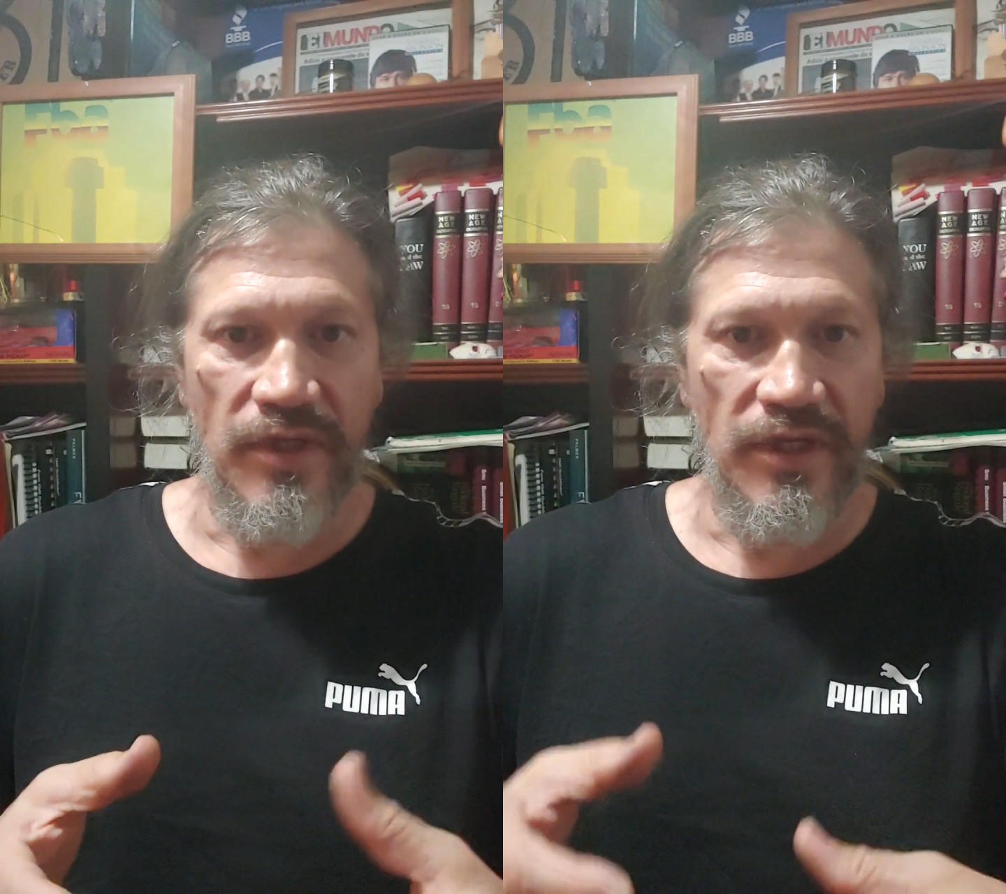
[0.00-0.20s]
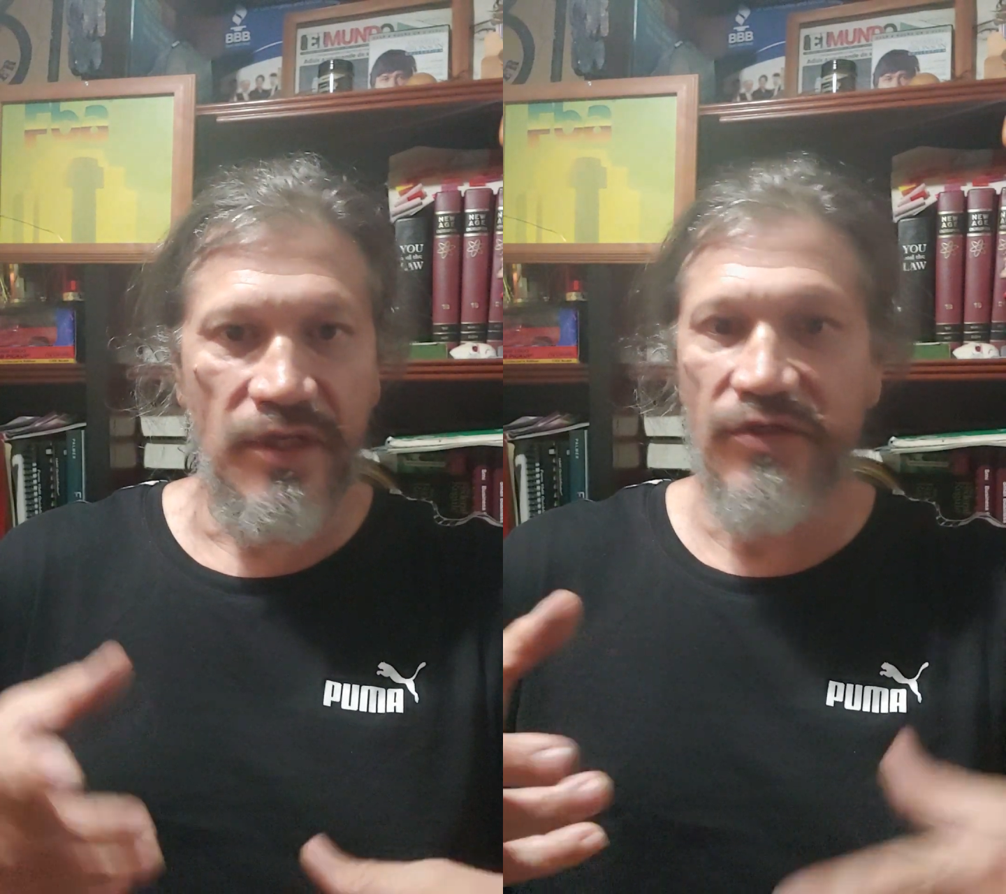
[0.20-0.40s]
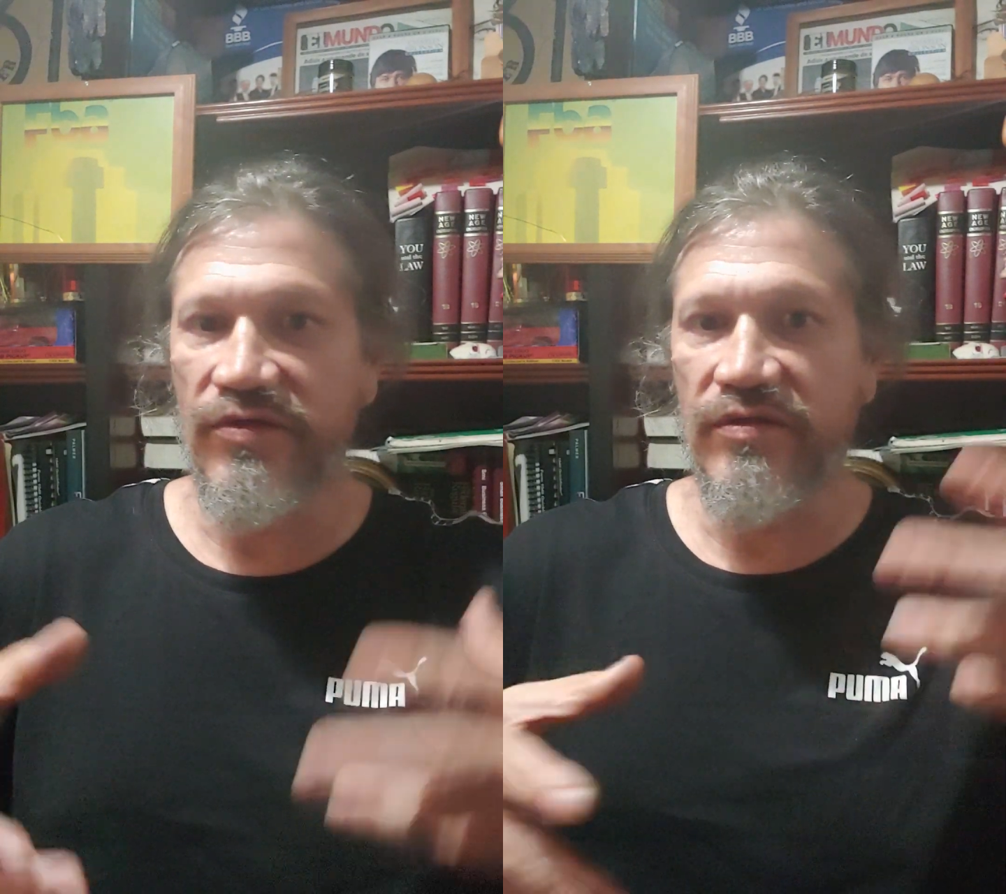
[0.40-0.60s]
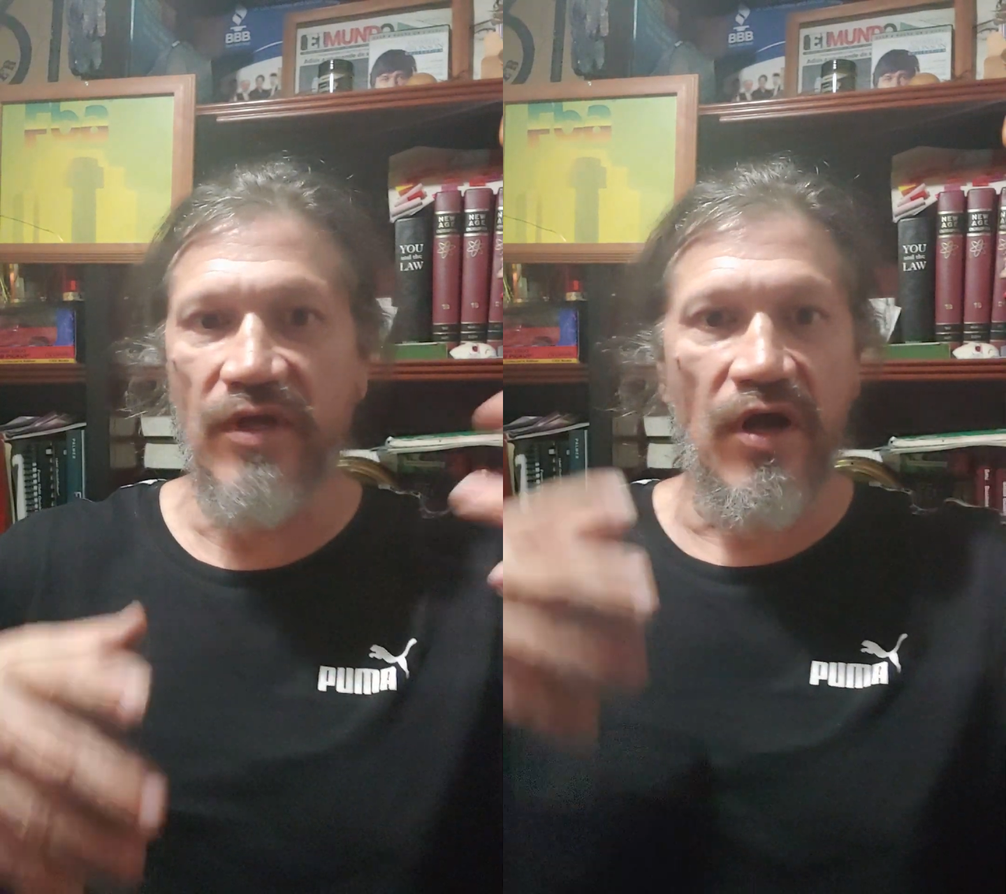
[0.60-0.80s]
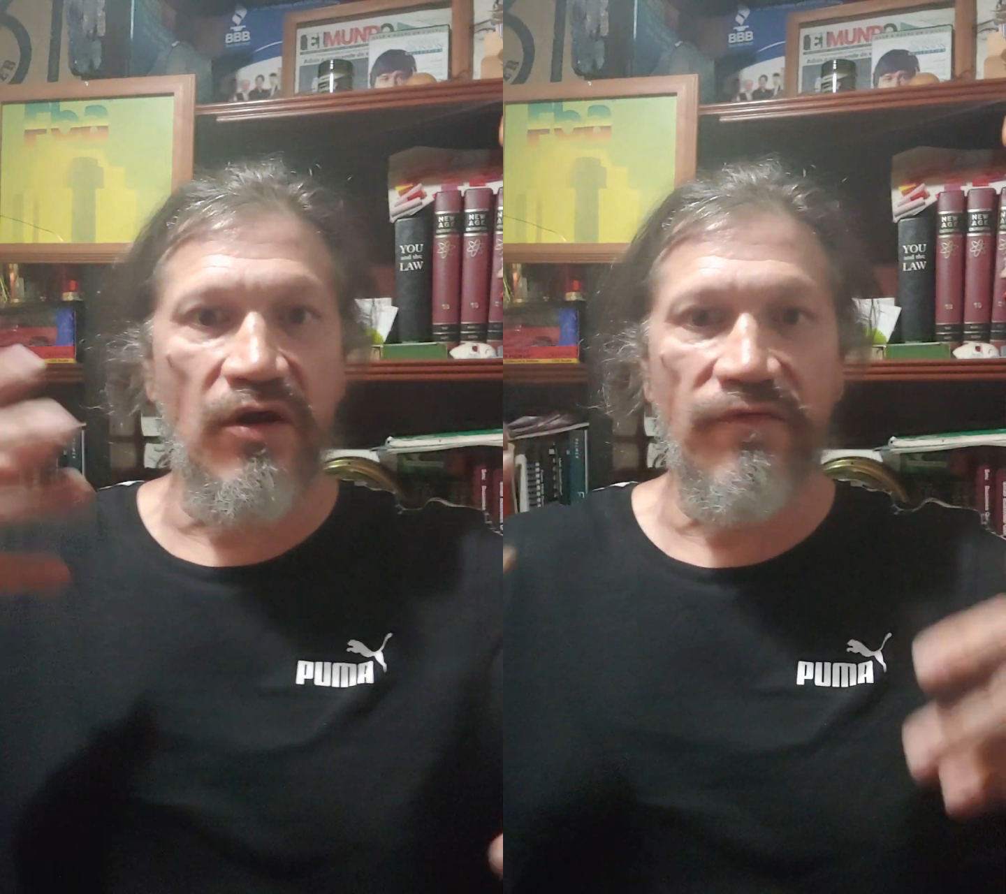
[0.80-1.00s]
It
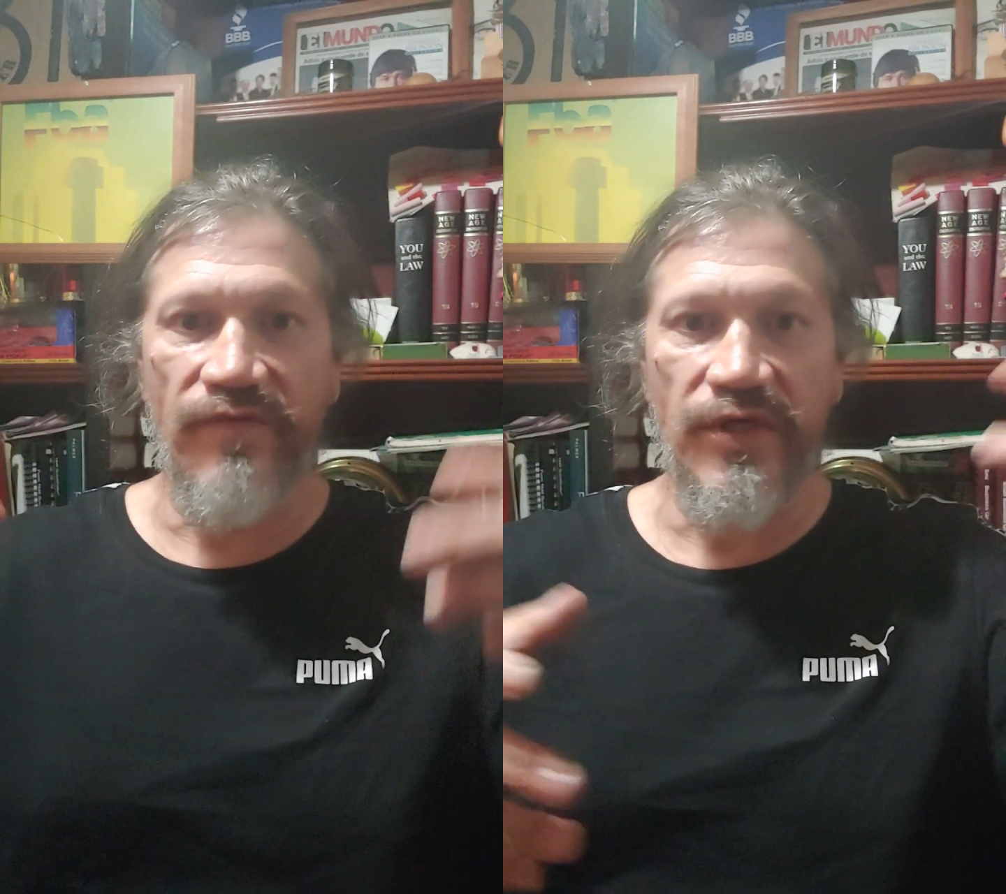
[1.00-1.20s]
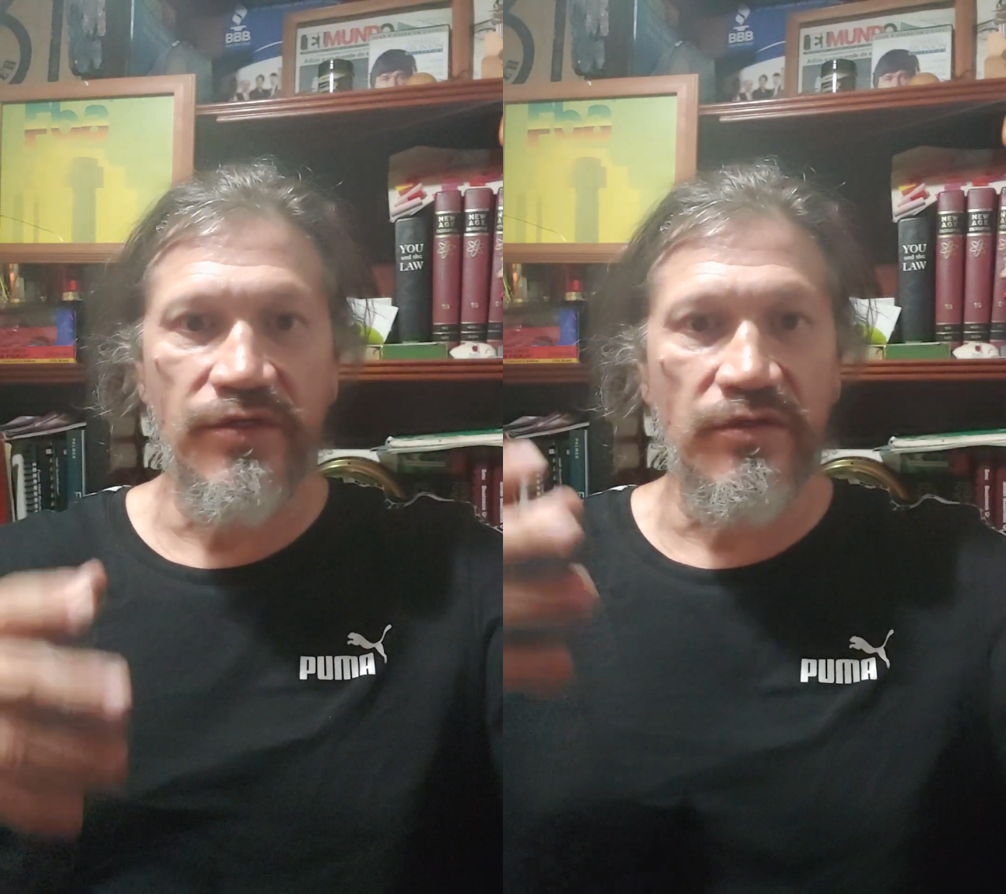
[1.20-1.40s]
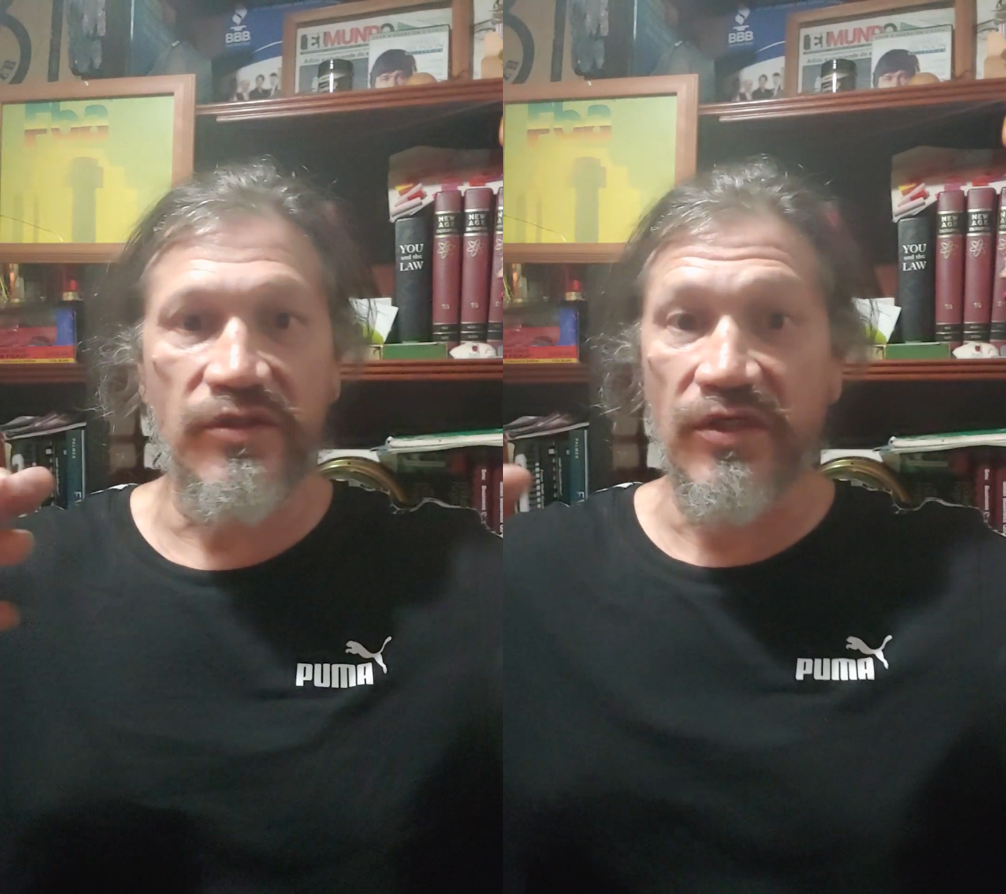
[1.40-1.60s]
is artificial,